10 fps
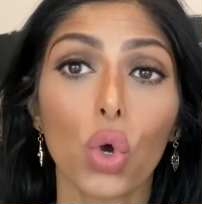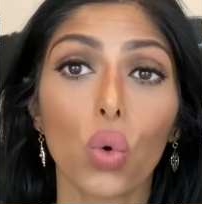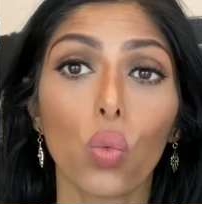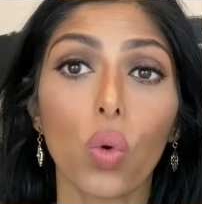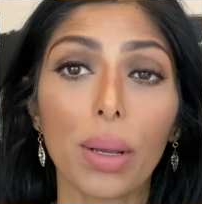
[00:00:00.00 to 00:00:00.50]

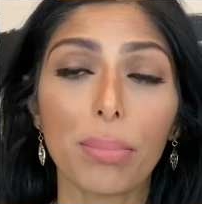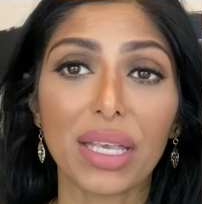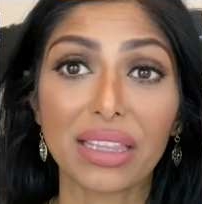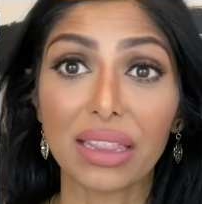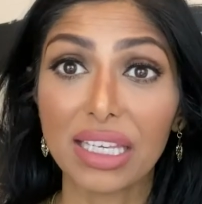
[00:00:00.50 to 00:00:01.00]
What
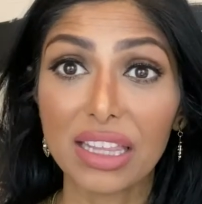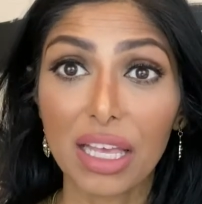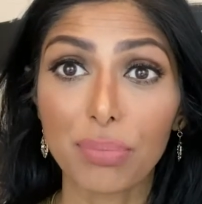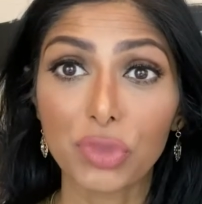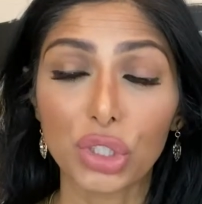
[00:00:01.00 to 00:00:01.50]
may lead
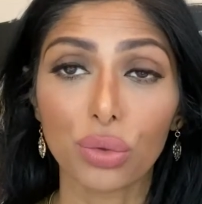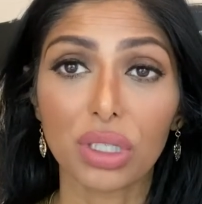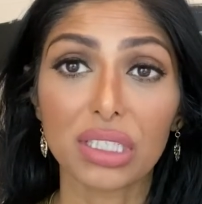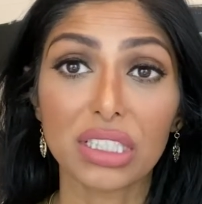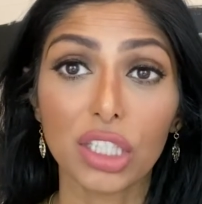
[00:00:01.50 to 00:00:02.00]
them to
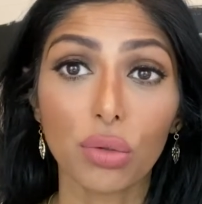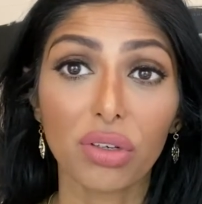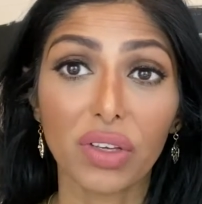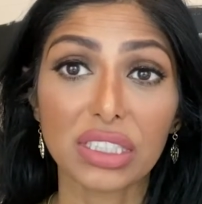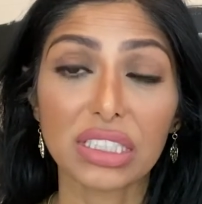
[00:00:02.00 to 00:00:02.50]
continue
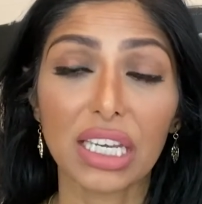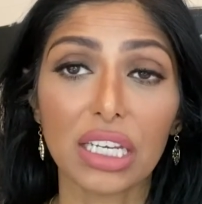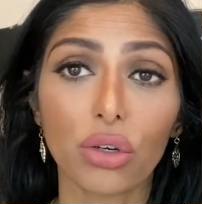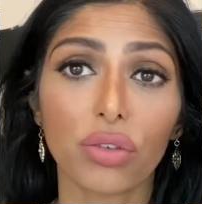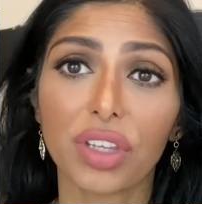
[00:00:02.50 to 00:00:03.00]

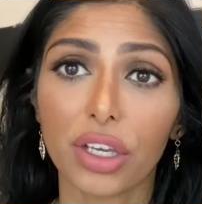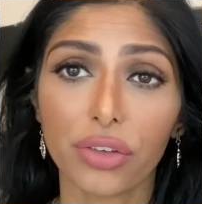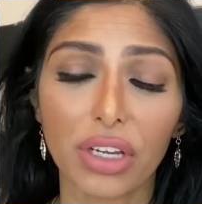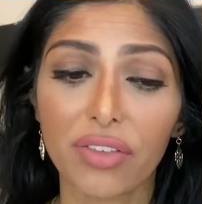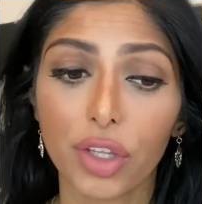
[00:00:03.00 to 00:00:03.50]
investigating, or if they
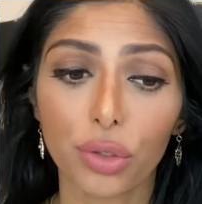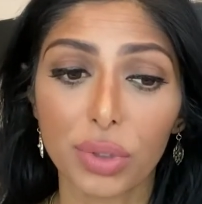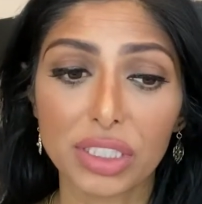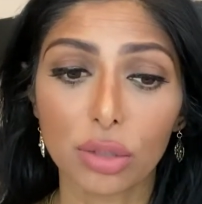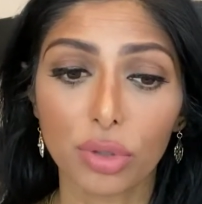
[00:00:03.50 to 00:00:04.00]
have other
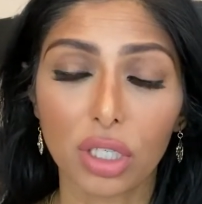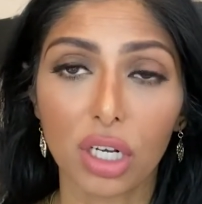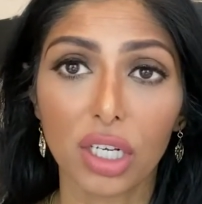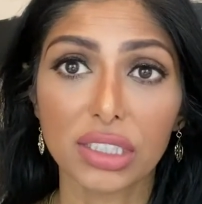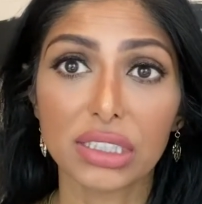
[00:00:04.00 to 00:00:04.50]
reasonable
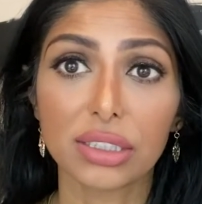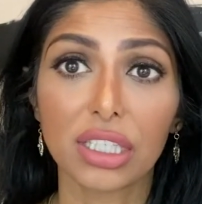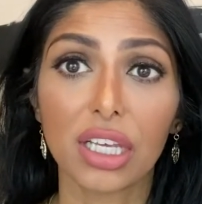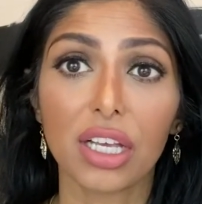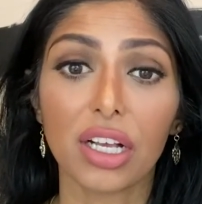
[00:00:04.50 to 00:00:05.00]
cause,
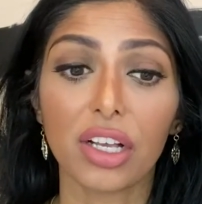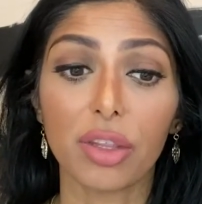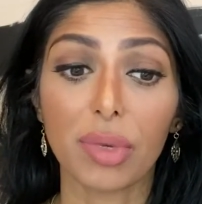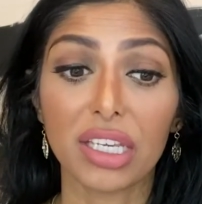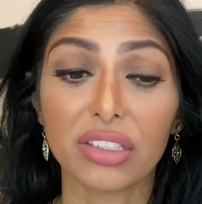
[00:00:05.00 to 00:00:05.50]
they
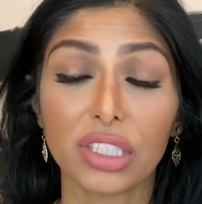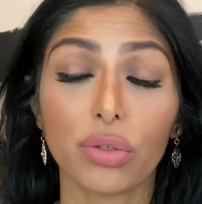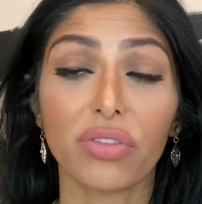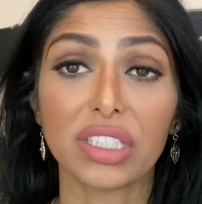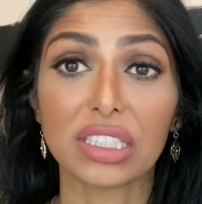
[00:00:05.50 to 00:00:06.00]
may continue
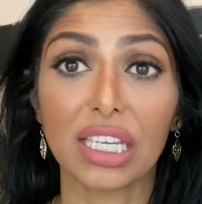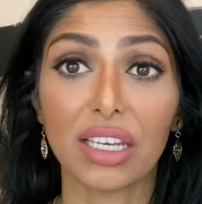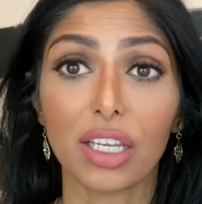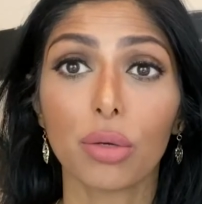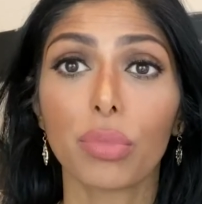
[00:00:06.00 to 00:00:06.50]
investigating.